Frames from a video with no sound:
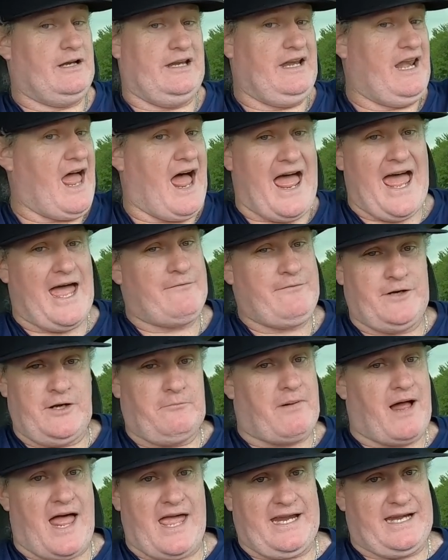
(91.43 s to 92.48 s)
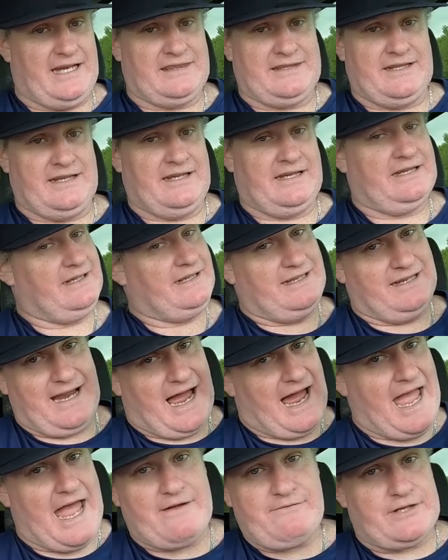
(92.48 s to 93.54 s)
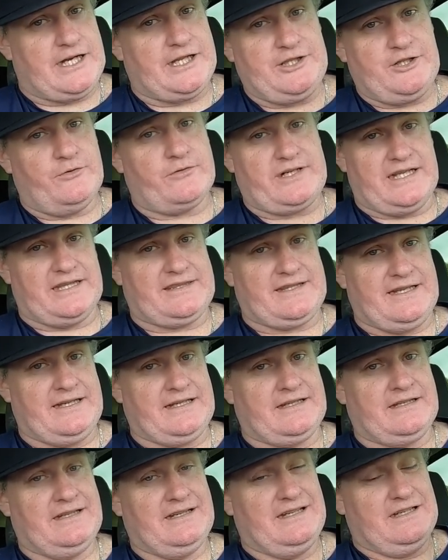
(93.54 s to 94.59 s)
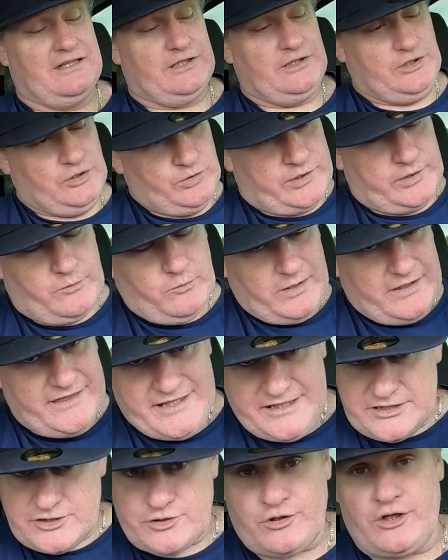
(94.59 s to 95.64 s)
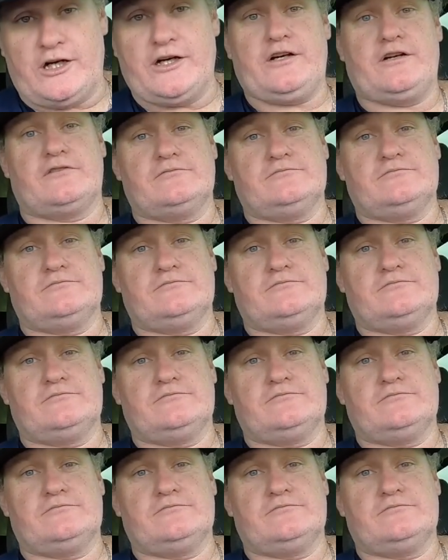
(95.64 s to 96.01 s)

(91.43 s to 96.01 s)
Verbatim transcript: Not having to buy anything, not having to do anything, you can win this truck.